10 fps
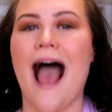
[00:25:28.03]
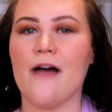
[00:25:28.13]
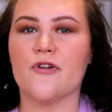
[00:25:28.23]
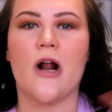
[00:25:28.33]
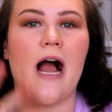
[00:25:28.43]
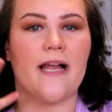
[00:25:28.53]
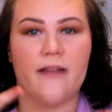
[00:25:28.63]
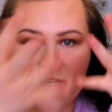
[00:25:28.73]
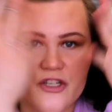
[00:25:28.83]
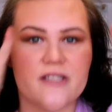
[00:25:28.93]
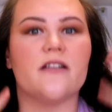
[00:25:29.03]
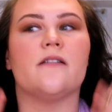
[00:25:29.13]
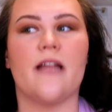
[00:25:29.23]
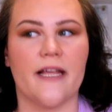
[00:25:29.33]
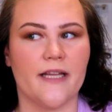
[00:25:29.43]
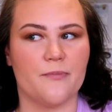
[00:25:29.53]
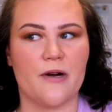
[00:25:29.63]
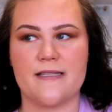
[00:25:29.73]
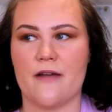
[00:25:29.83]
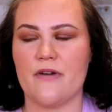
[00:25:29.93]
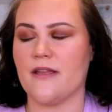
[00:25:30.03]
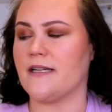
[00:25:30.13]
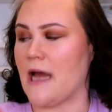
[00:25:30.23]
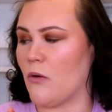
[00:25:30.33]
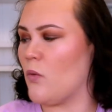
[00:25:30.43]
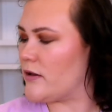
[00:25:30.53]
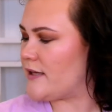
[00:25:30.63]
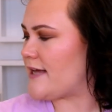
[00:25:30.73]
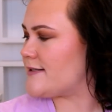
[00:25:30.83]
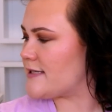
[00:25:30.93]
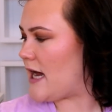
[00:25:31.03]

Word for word: after highlight just to lightly press everything down one last